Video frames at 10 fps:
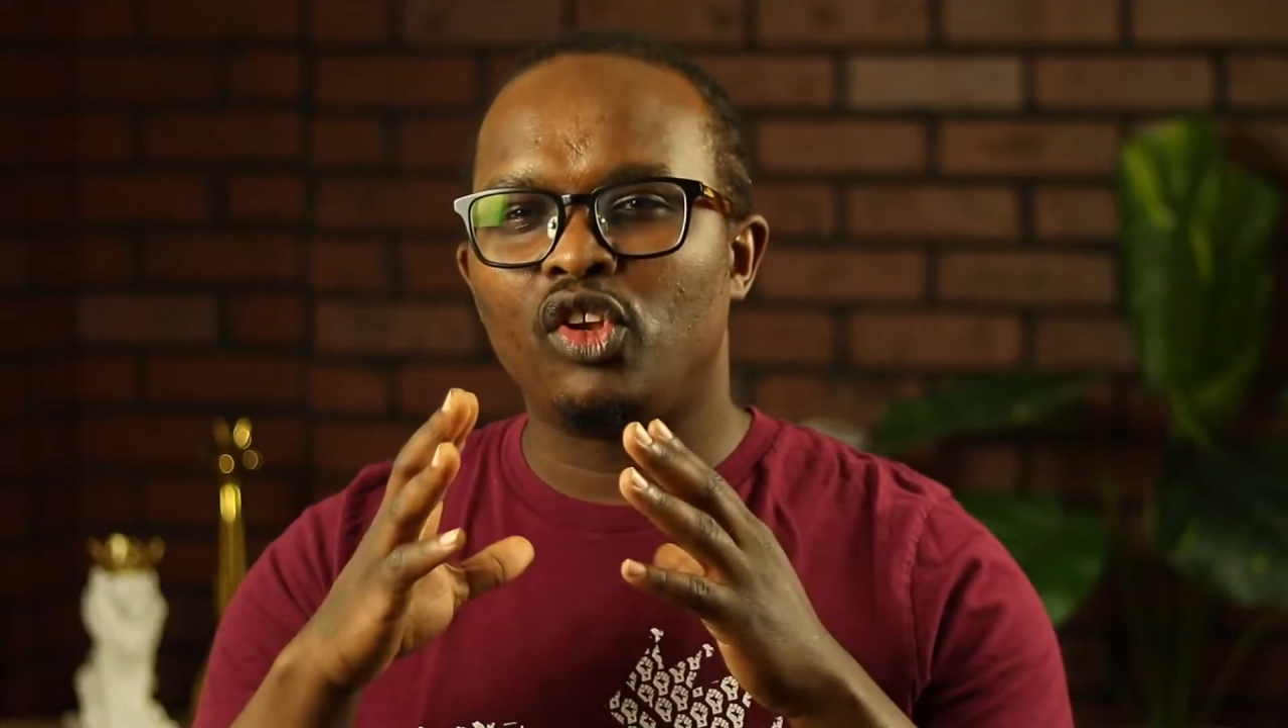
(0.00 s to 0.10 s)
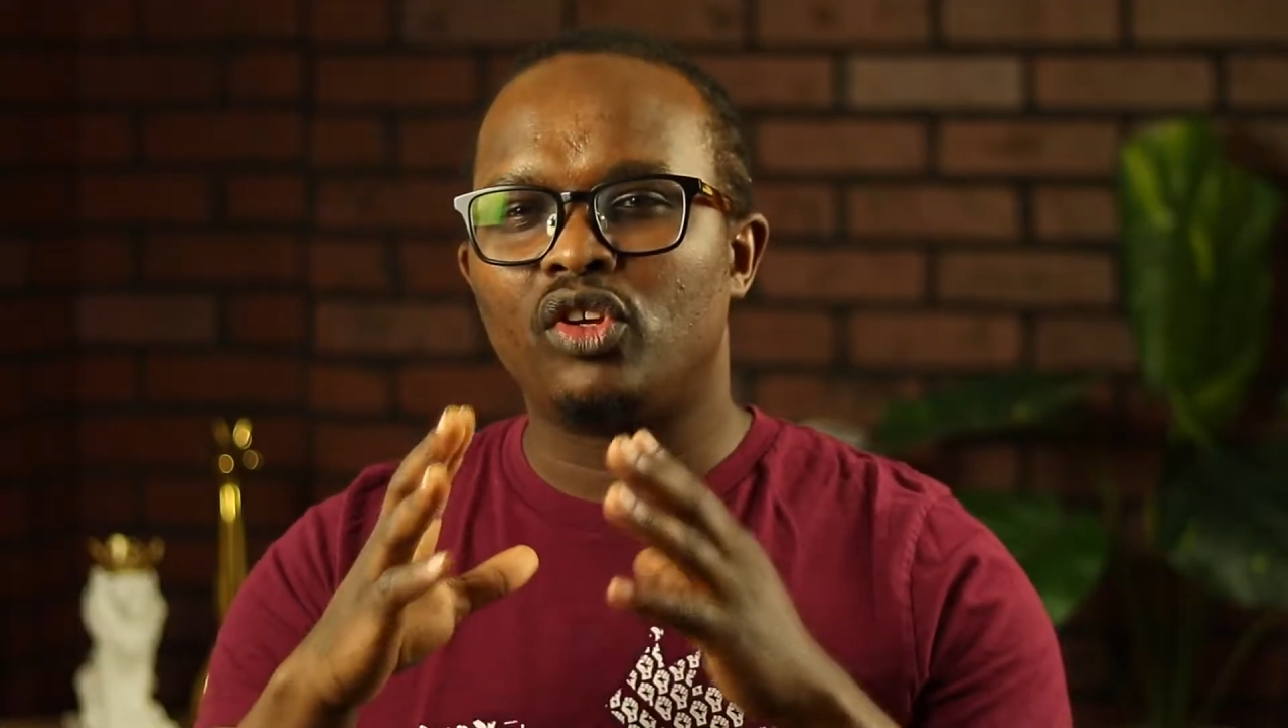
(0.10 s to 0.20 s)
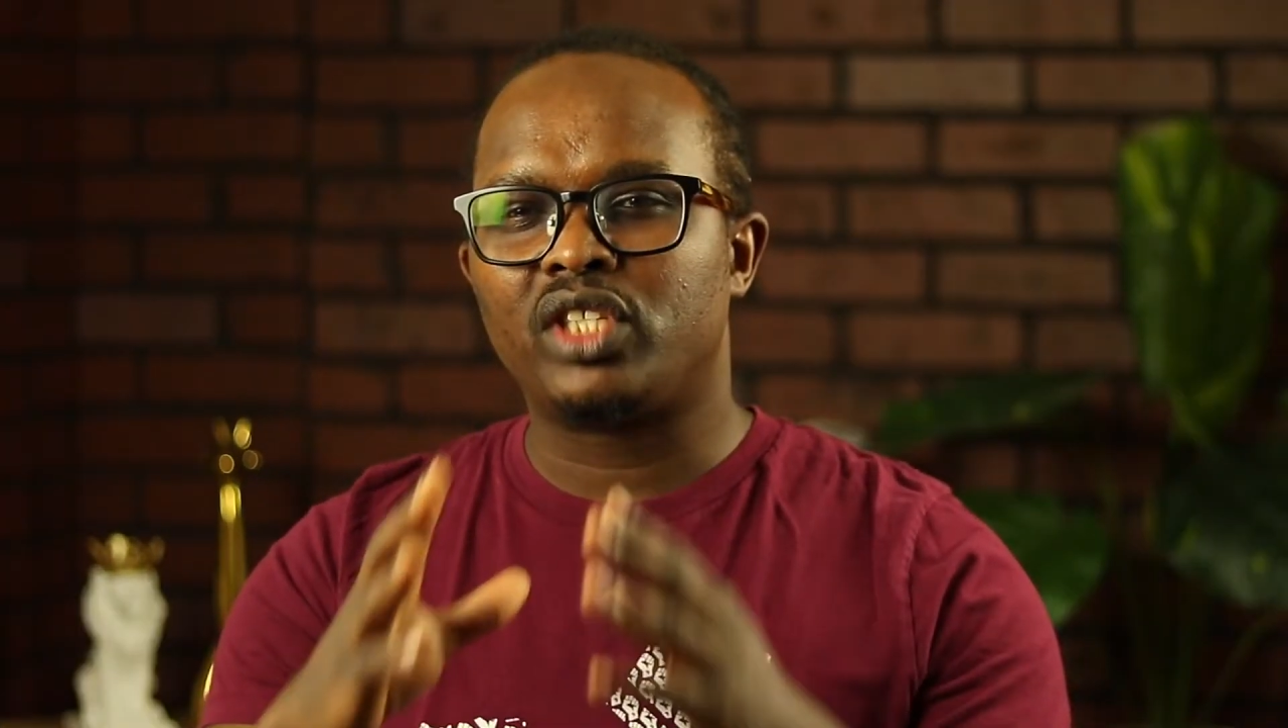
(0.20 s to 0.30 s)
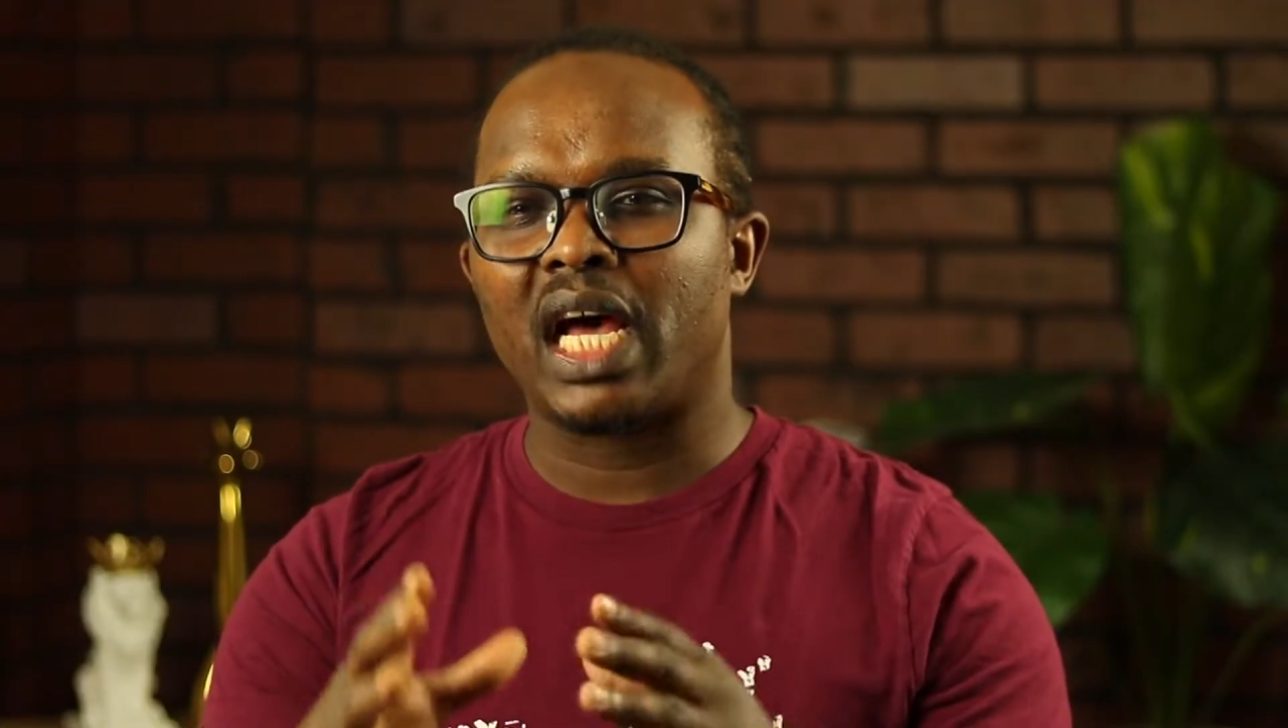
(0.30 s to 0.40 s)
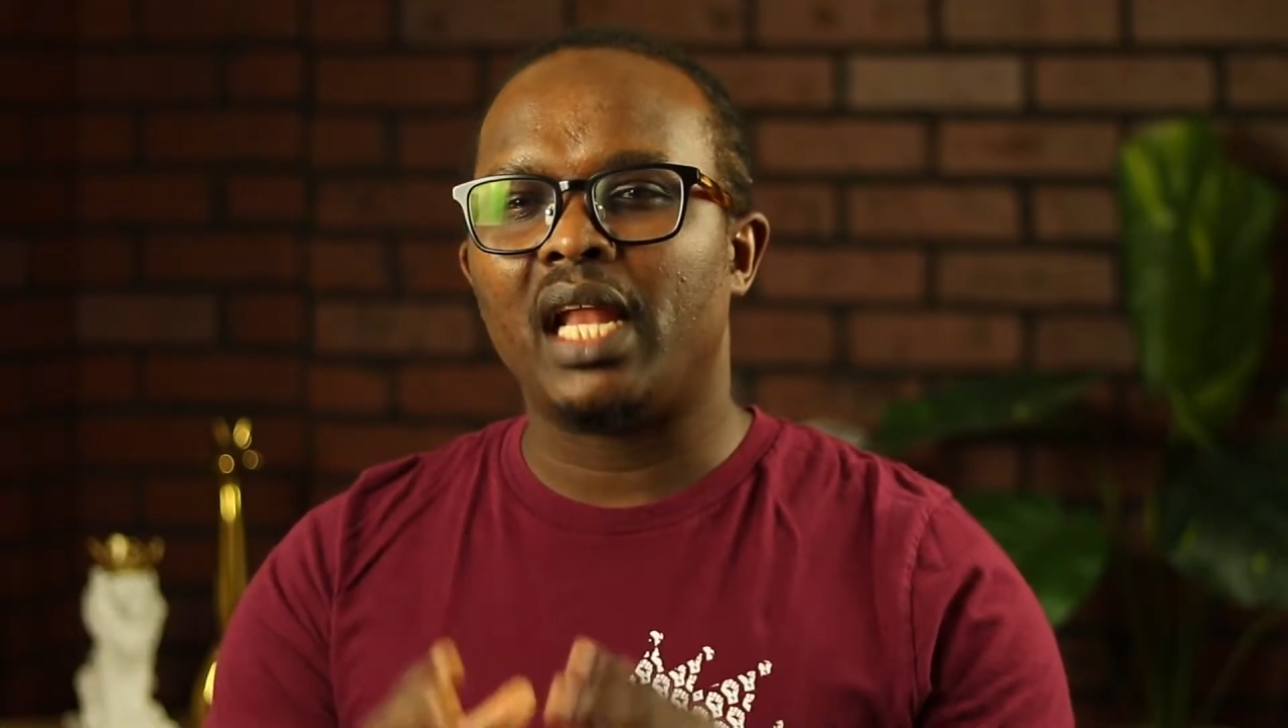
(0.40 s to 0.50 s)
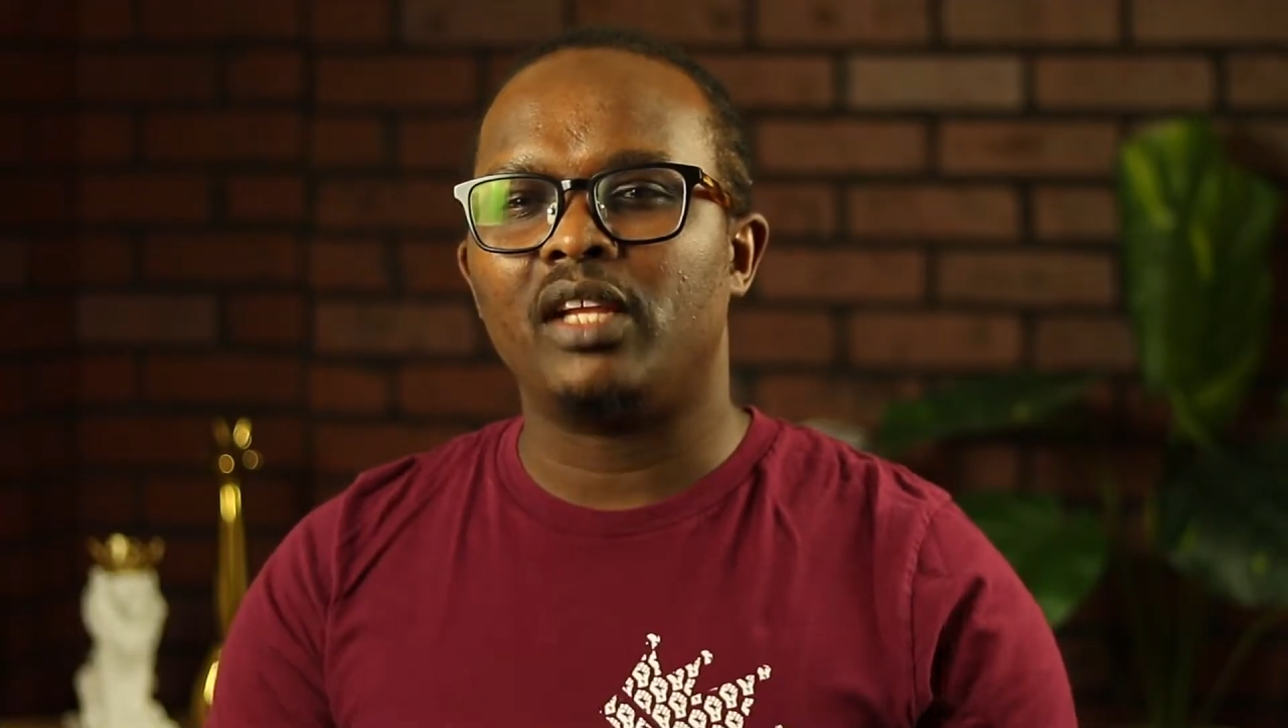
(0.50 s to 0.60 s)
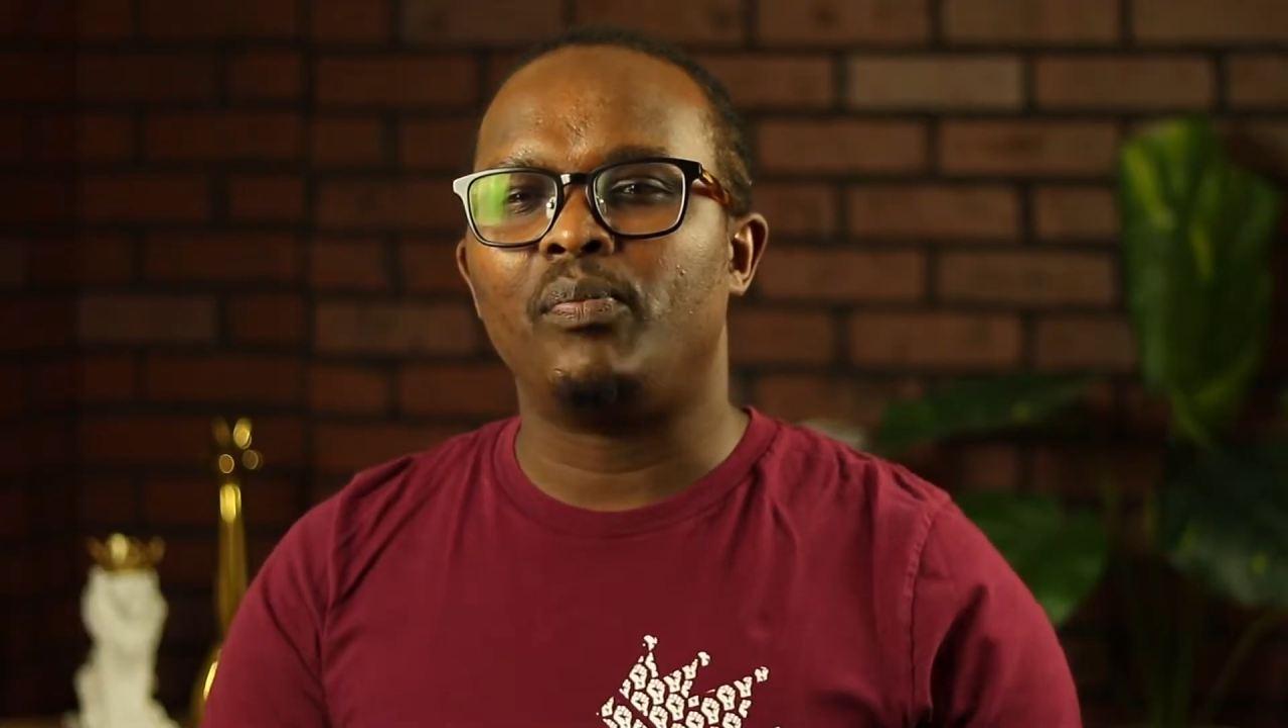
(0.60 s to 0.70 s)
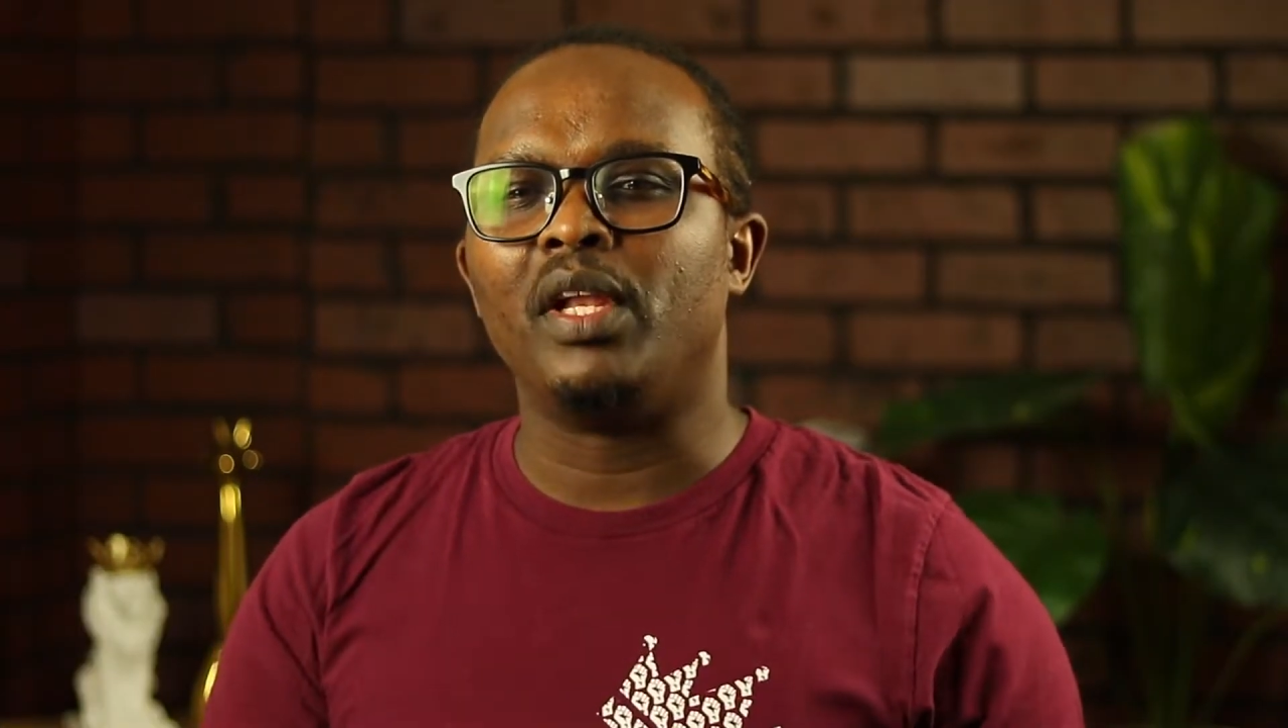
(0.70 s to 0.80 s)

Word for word: your talent,